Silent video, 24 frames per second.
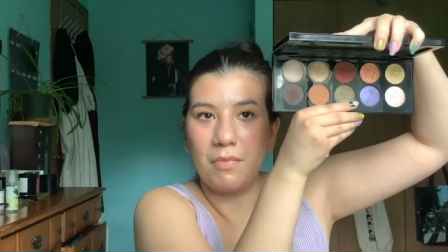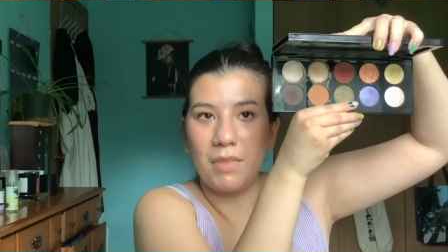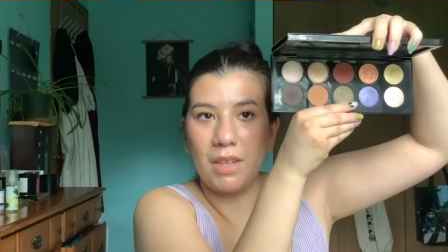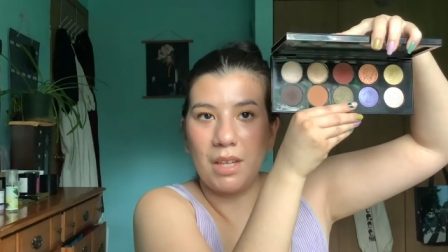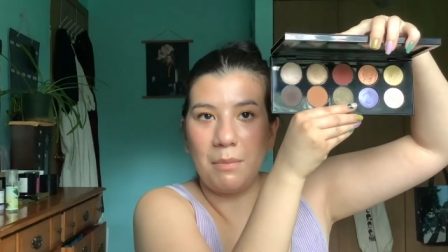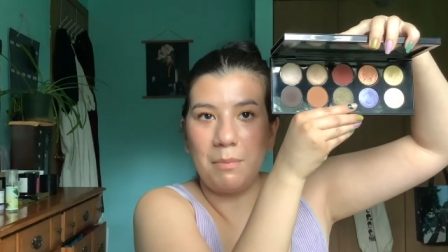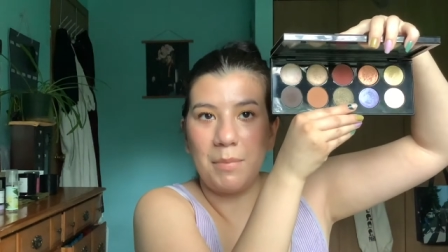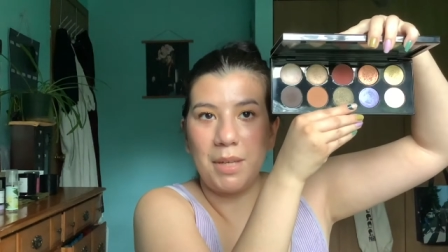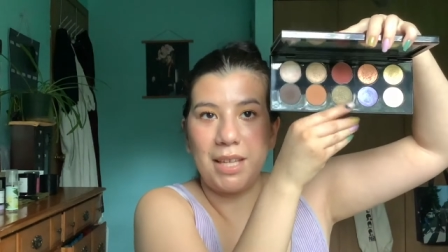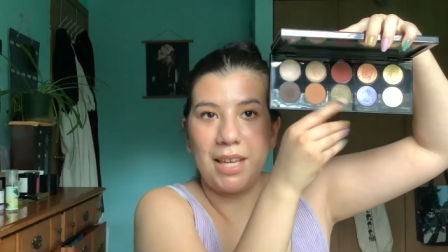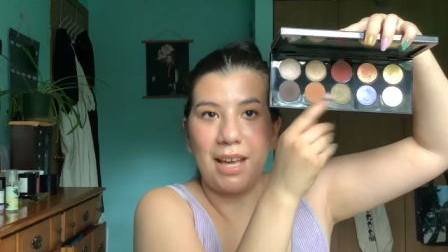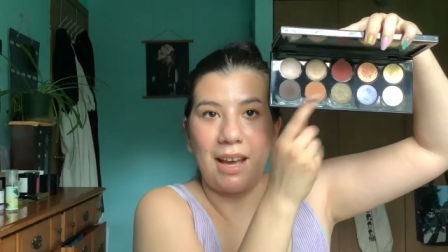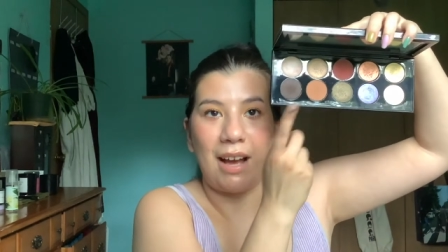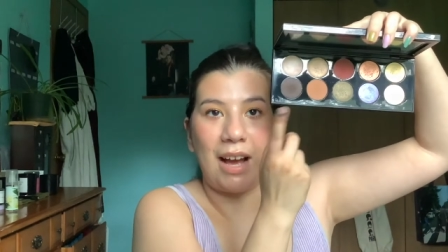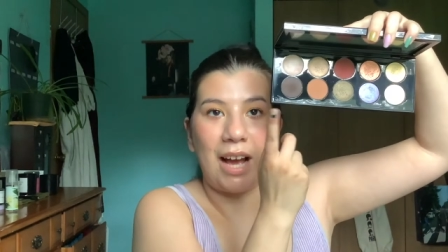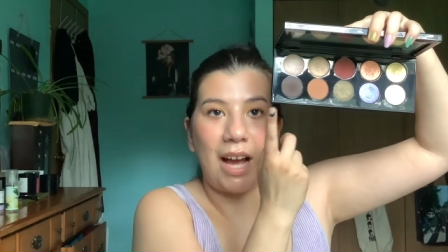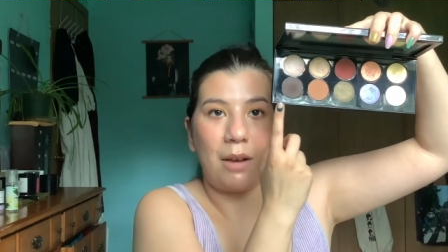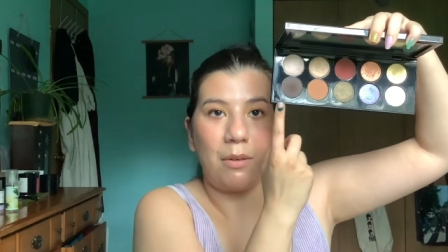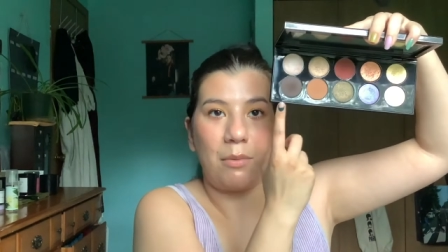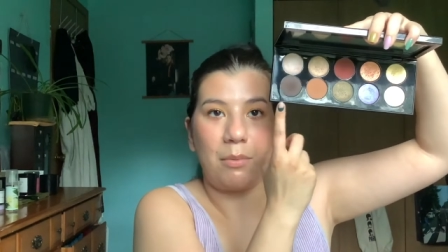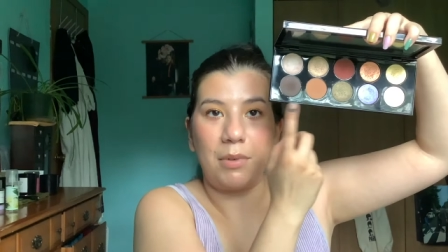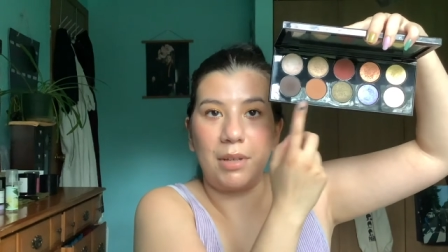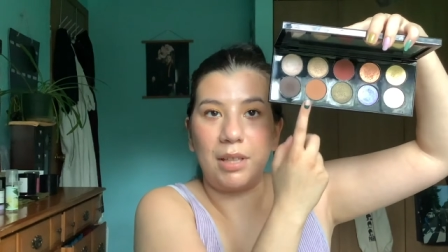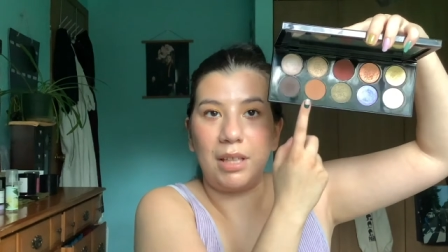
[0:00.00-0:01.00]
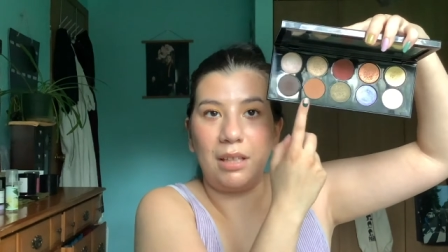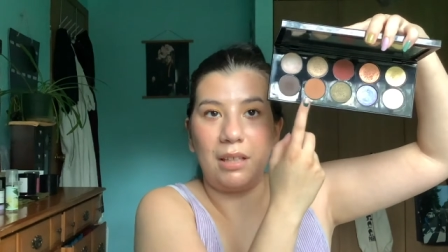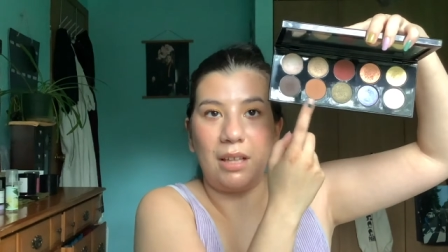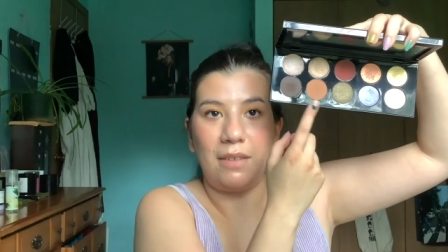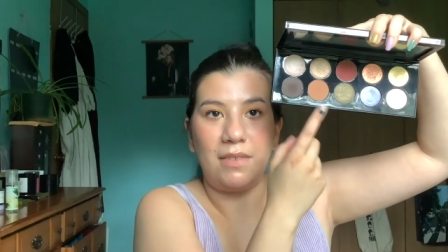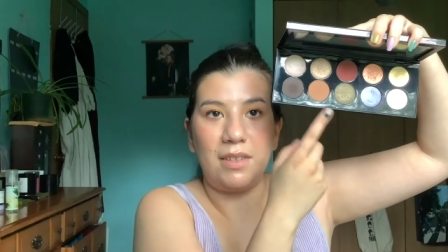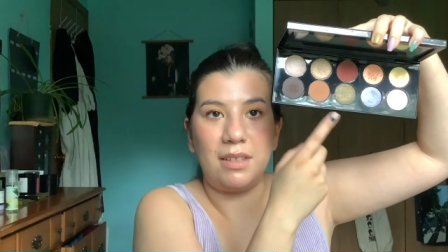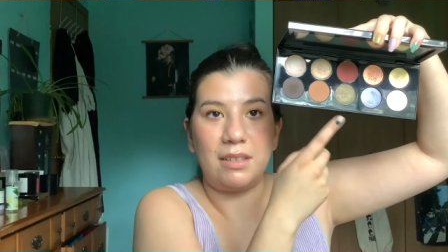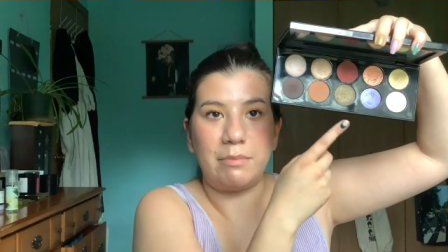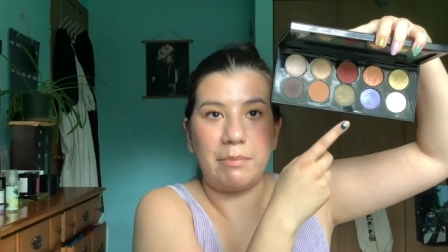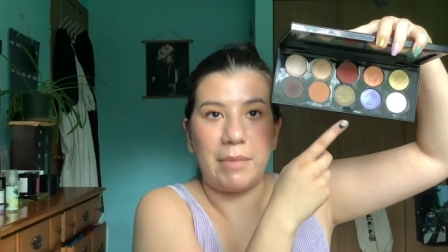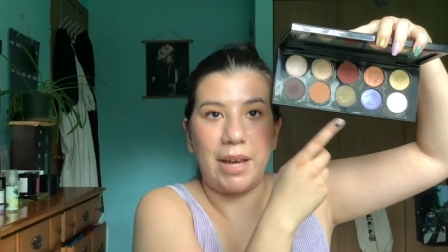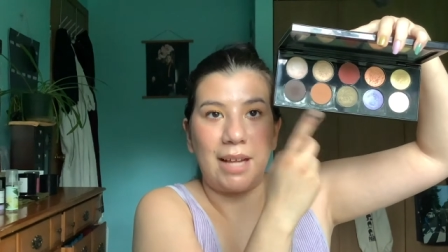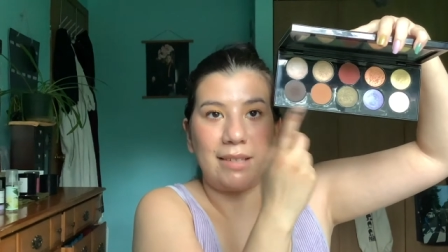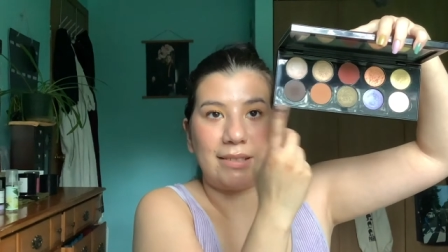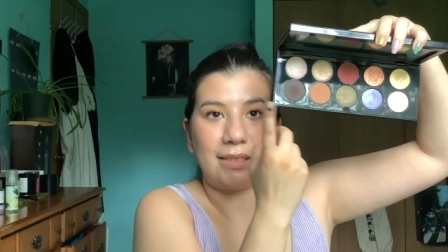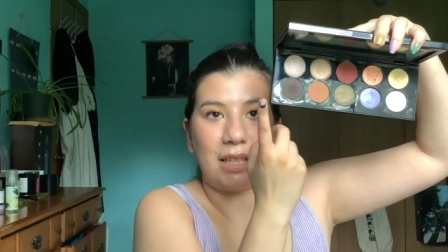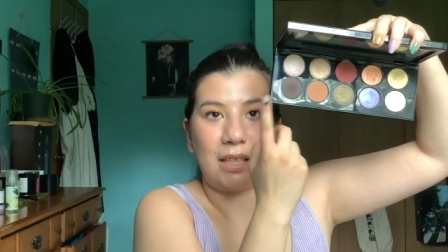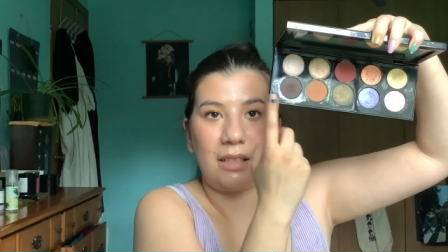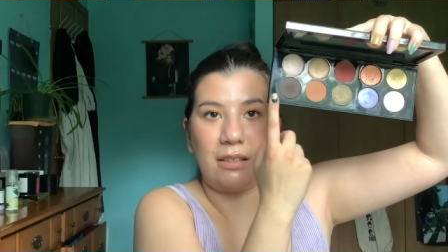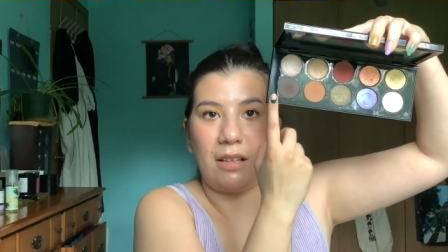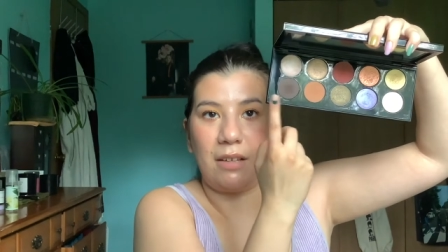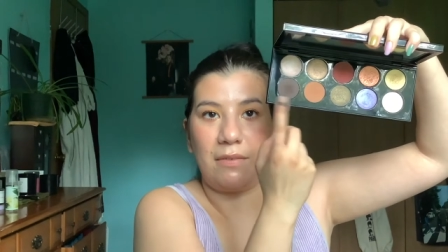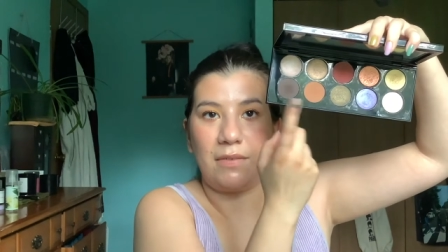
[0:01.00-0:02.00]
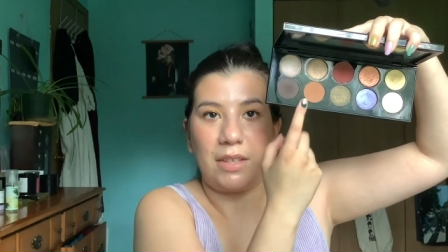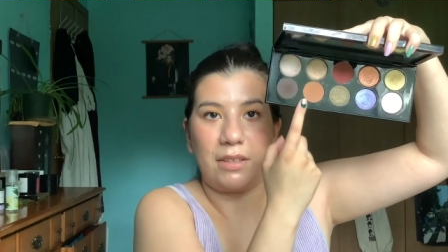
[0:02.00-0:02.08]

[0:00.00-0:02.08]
But yeah, I really love these mattes. I love